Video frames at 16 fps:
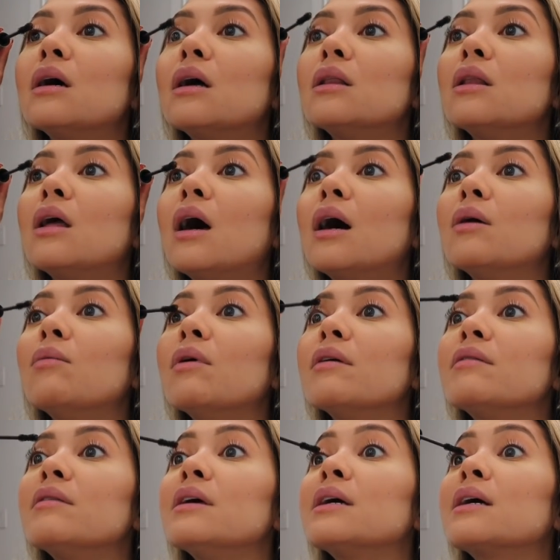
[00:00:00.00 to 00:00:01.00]
along
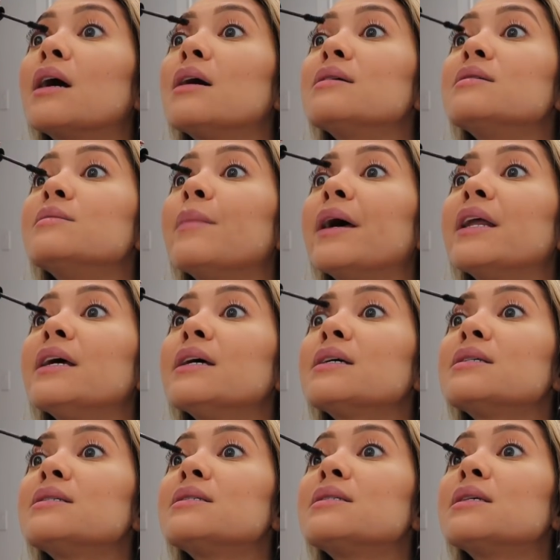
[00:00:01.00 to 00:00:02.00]
with It
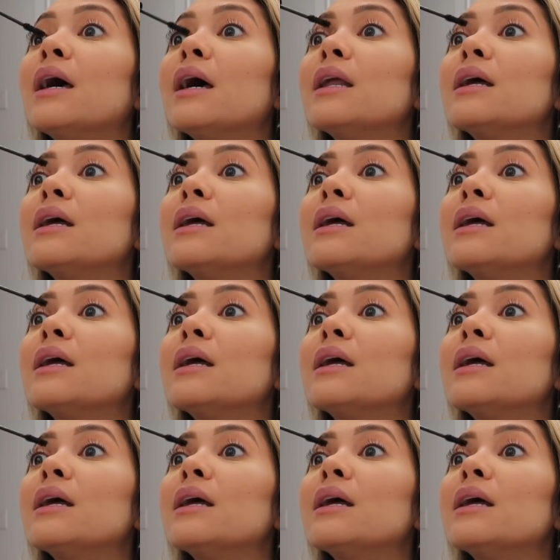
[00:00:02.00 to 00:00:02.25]
Cosmetics,